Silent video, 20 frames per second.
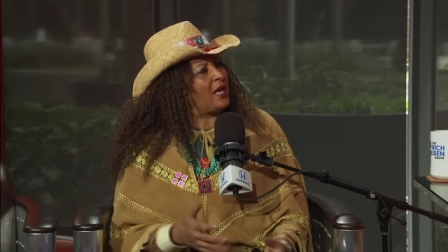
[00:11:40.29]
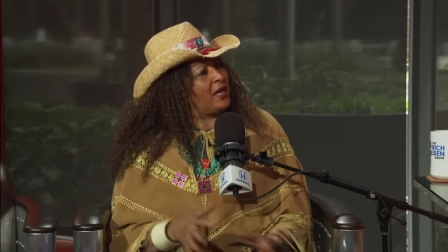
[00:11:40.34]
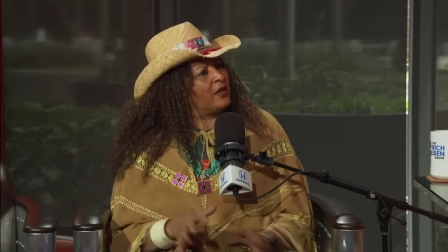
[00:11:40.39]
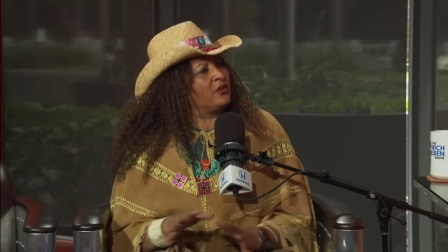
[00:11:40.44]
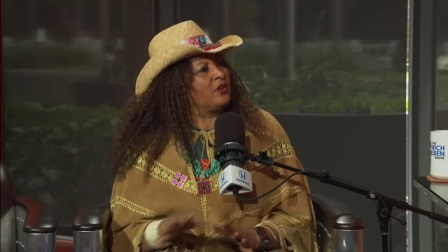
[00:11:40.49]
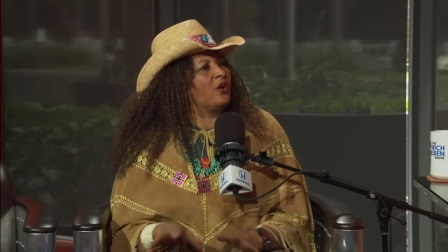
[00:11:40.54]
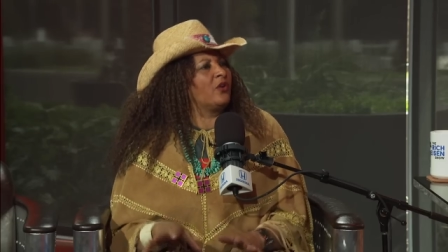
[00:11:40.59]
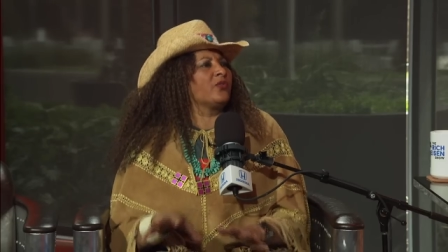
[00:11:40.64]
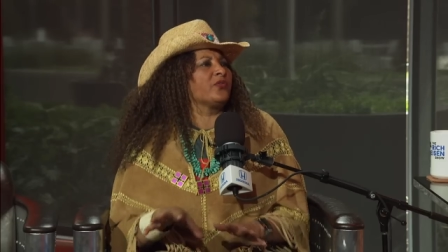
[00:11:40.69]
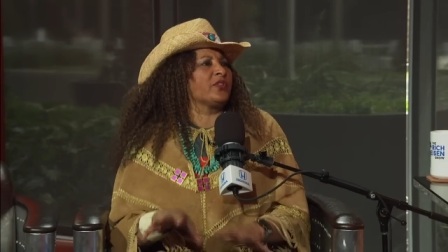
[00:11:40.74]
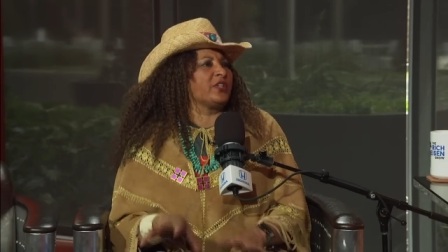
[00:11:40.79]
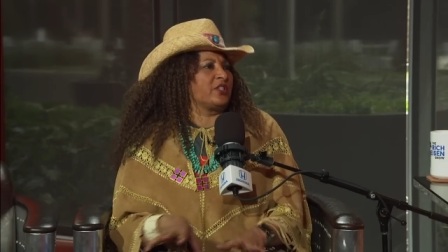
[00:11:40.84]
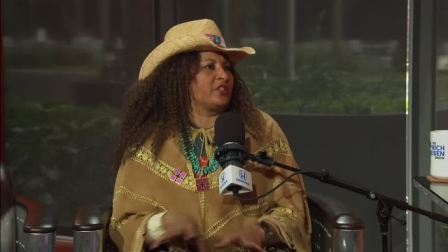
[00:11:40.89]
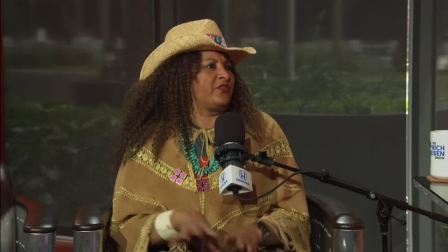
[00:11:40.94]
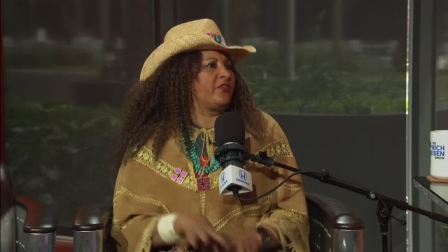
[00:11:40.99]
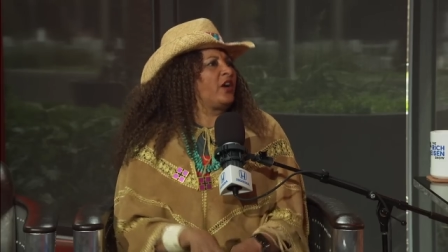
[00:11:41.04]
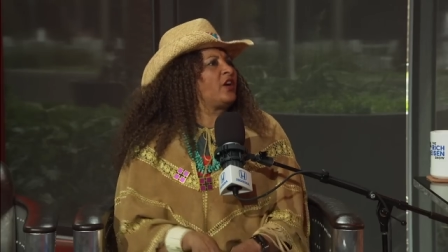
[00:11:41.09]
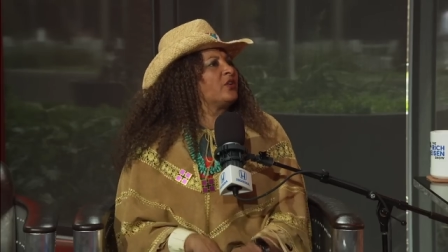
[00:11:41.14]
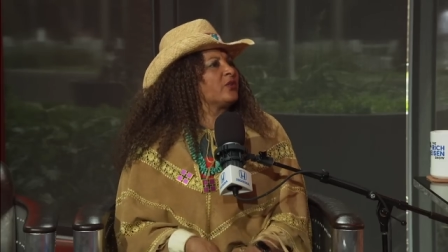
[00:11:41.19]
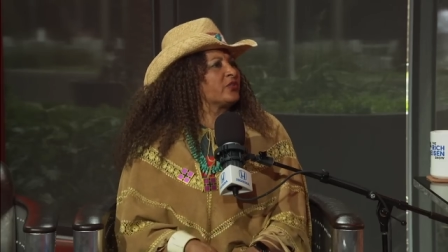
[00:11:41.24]
I know these
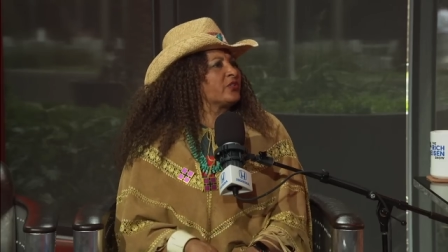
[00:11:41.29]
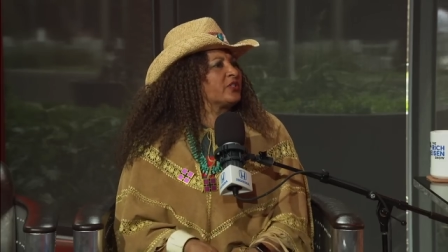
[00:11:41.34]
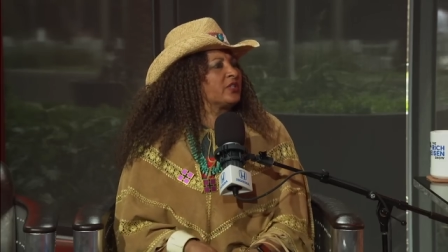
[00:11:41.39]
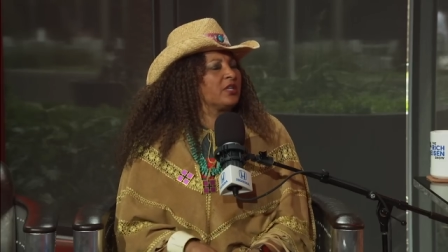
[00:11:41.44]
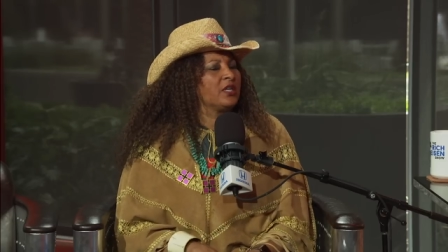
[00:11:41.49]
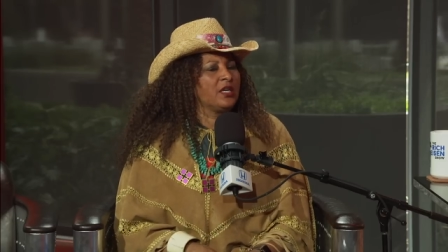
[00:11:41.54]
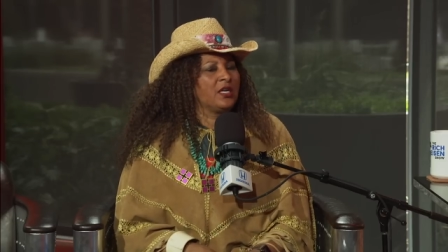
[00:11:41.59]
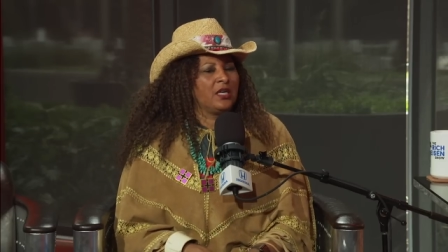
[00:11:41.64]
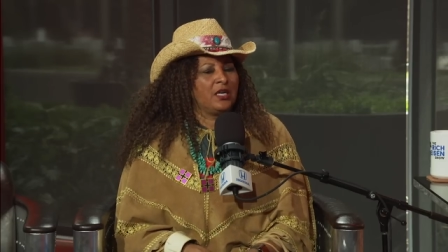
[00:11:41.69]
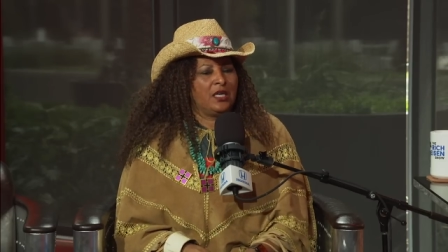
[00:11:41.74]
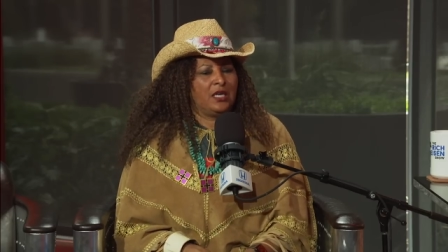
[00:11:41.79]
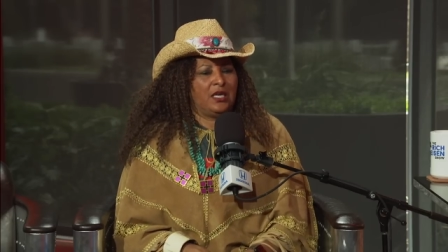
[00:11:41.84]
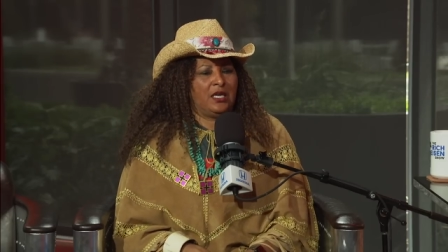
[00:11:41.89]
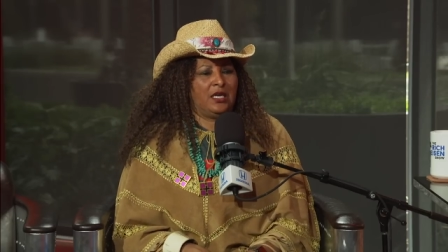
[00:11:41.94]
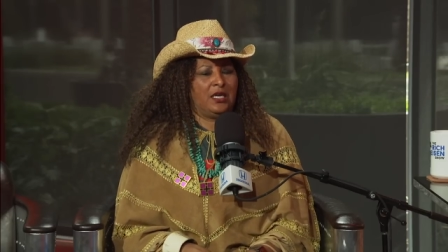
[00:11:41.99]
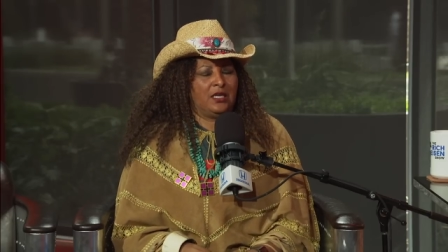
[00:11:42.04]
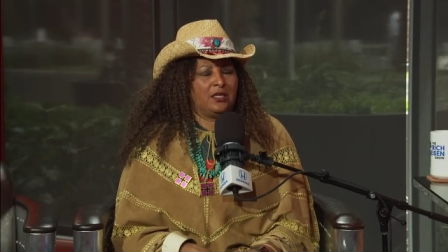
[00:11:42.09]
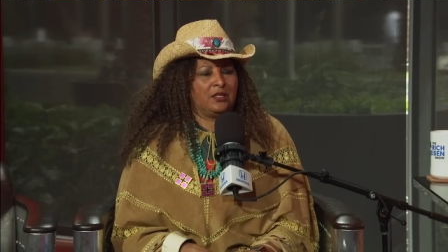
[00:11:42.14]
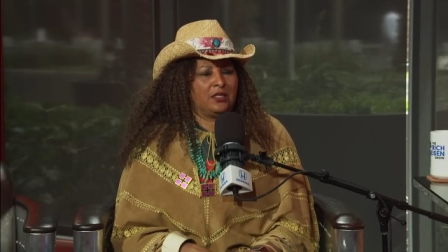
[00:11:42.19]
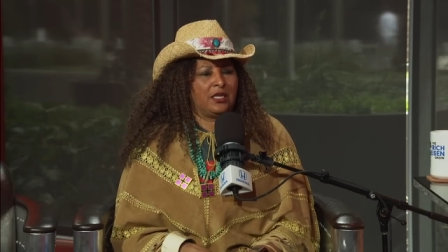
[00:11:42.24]
folks,
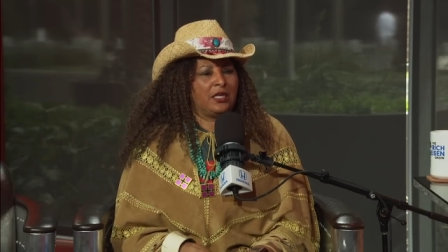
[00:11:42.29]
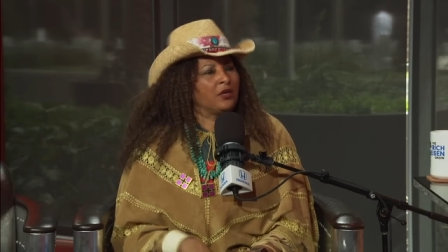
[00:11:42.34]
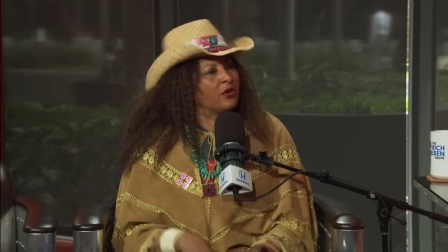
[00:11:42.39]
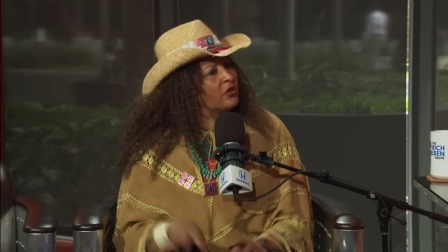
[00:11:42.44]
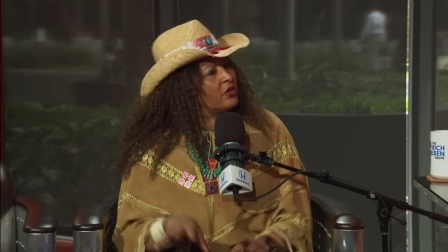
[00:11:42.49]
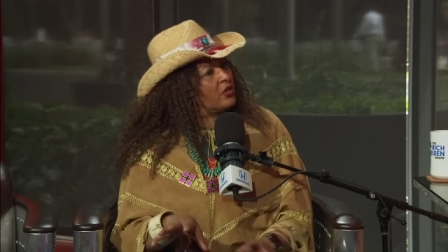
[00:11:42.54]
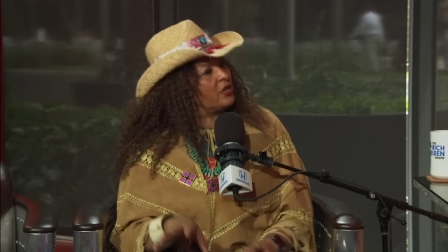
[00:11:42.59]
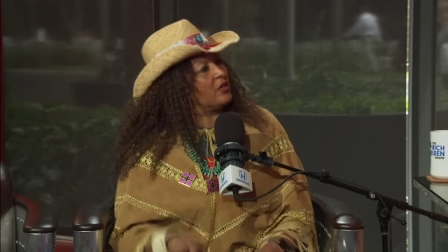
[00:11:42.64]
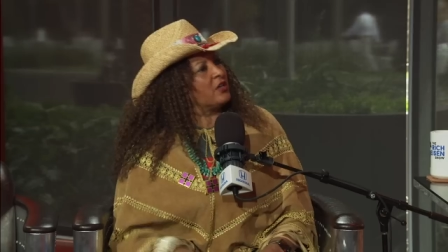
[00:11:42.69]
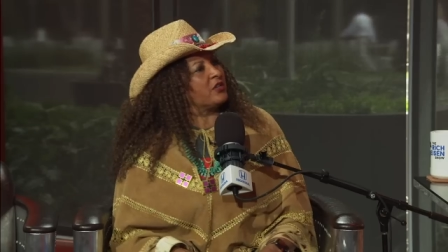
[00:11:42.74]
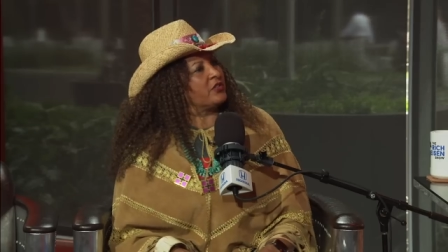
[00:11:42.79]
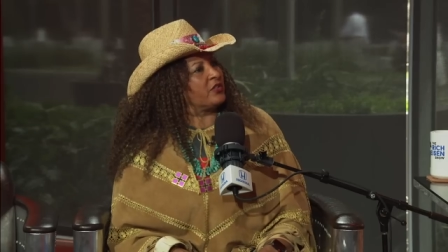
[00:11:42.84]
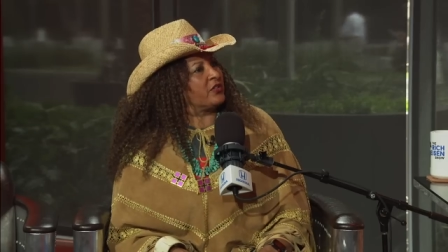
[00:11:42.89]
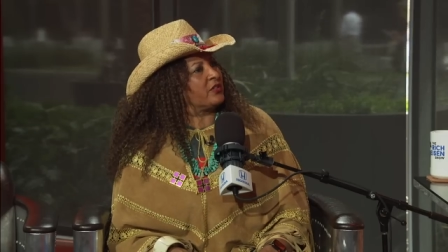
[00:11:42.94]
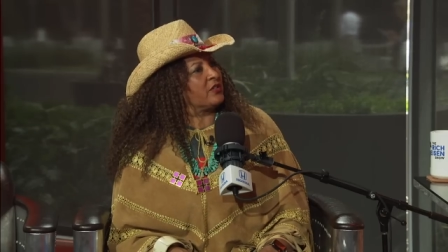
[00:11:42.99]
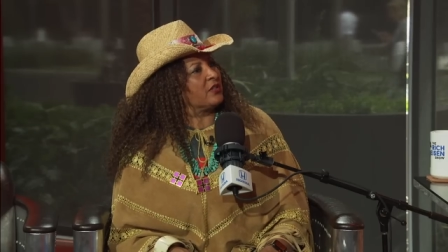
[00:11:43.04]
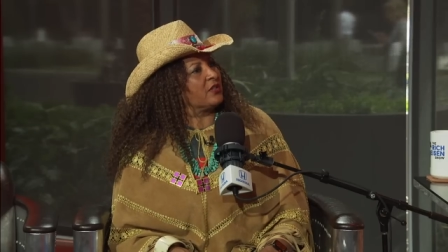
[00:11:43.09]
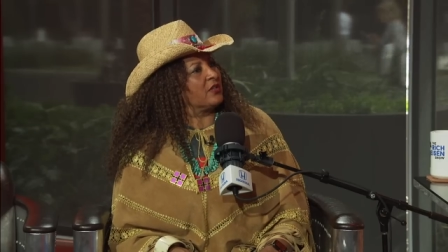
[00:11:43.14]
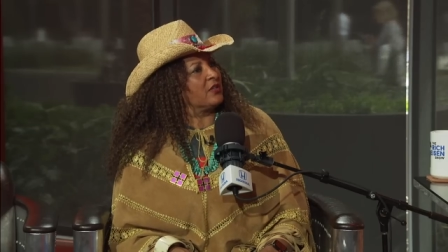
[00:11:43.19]
and they don't curse.